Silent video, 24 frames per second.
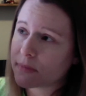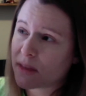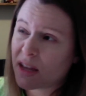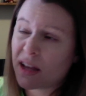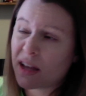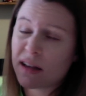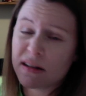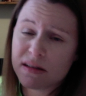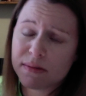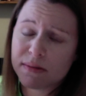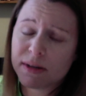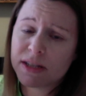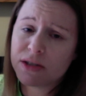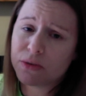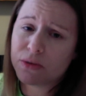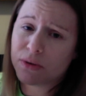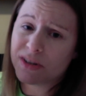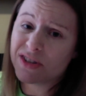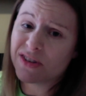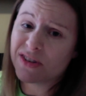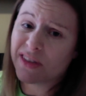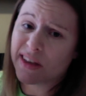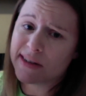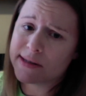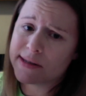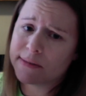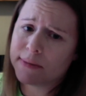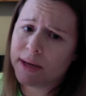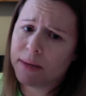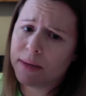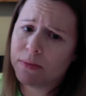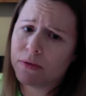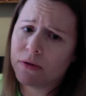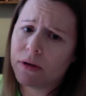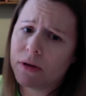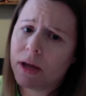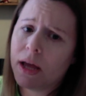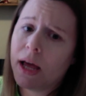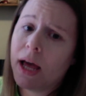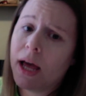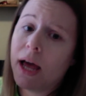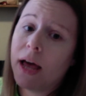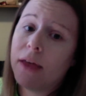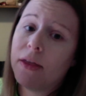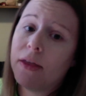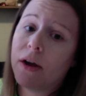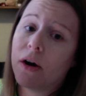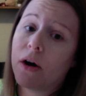It's about 200,000 people.
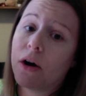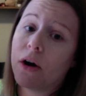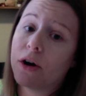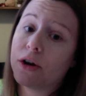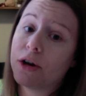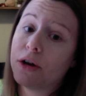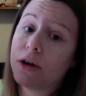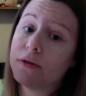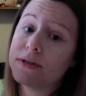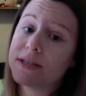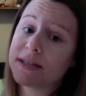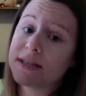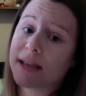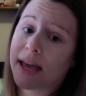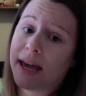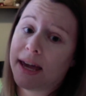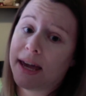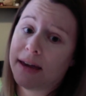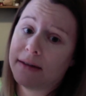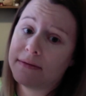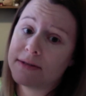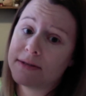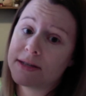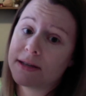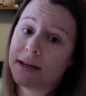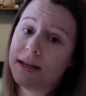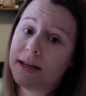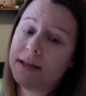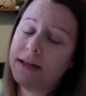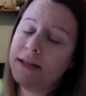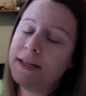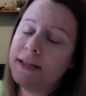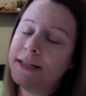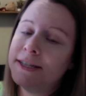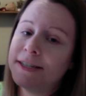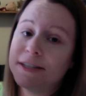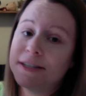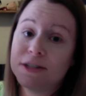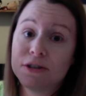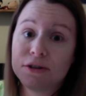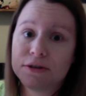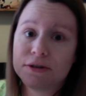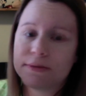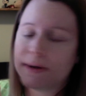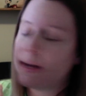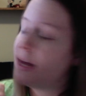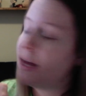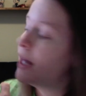There are no slaves,
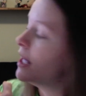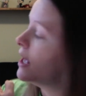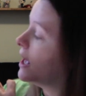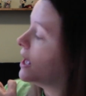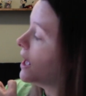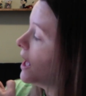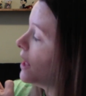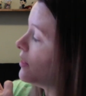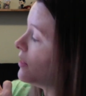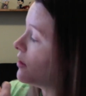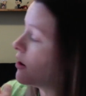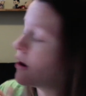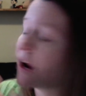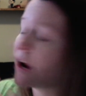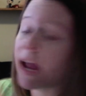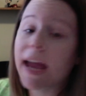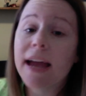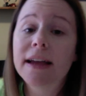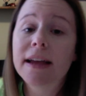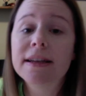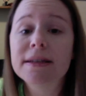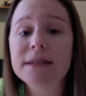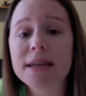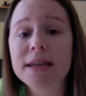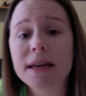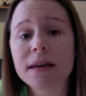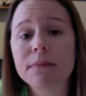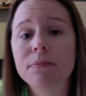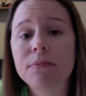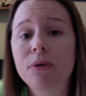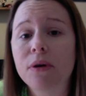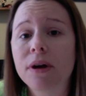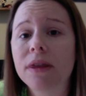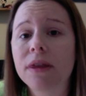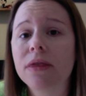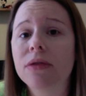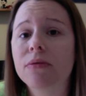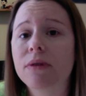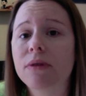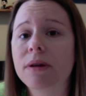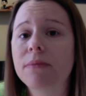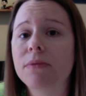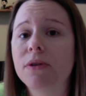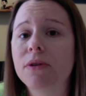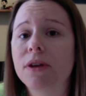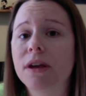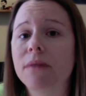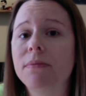excuse me, and there are 18.3
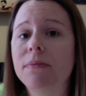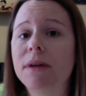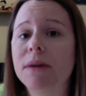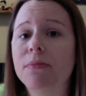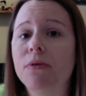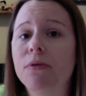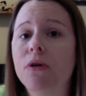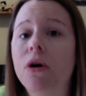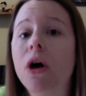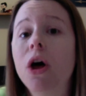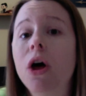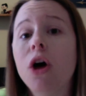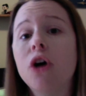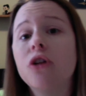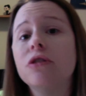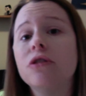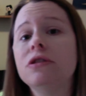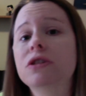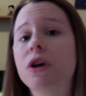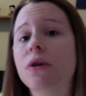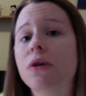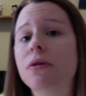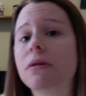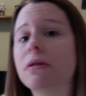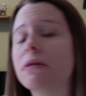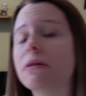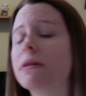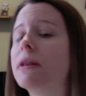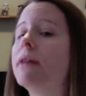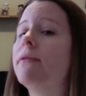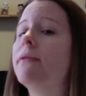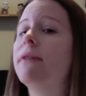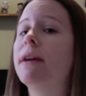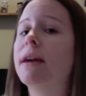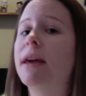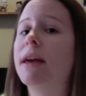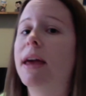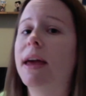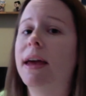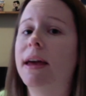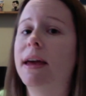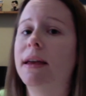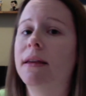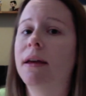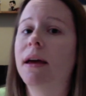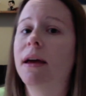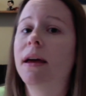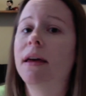million people total living
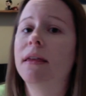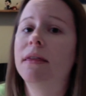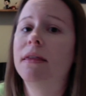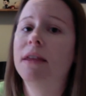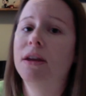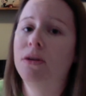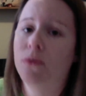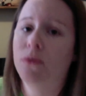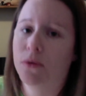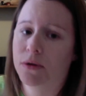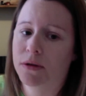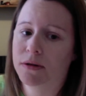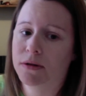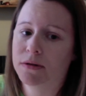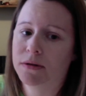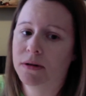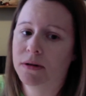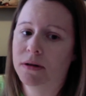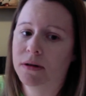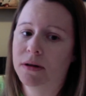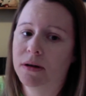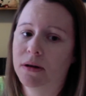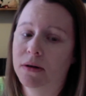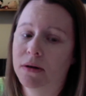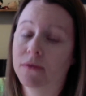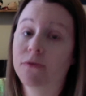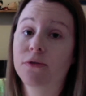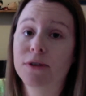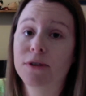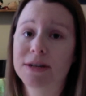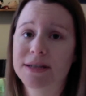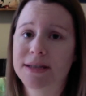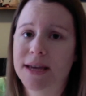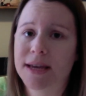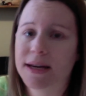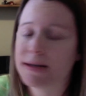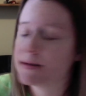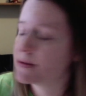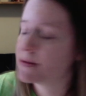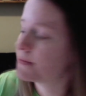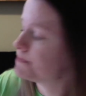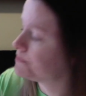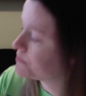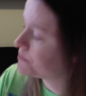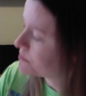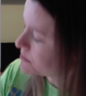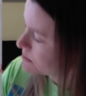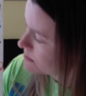in the northern free states.
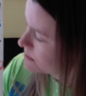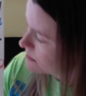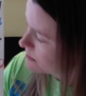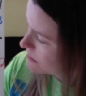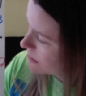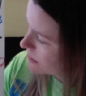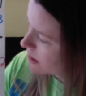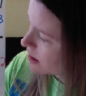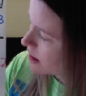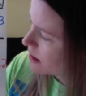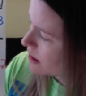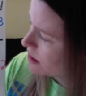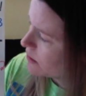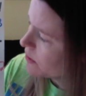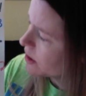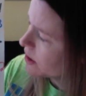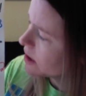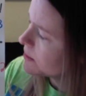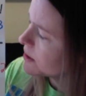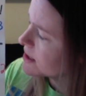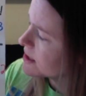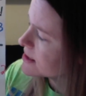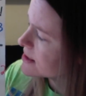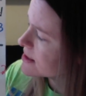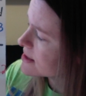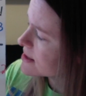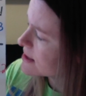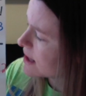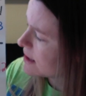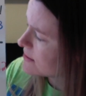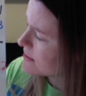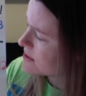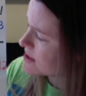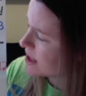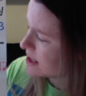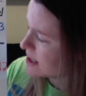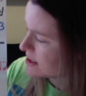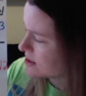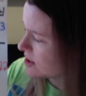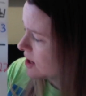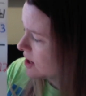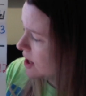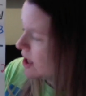Then we come on to slave states.